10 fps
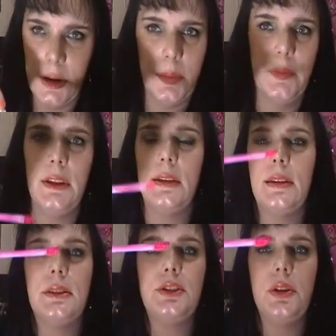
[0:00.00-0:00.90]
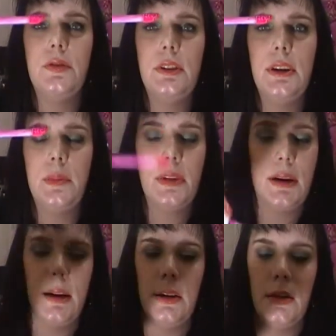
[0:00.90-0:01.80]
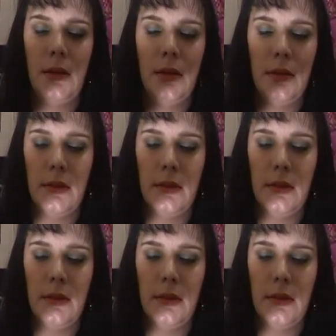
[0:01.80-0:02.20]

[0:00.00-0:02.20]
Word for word: Yep, and it has the doe foot applicator.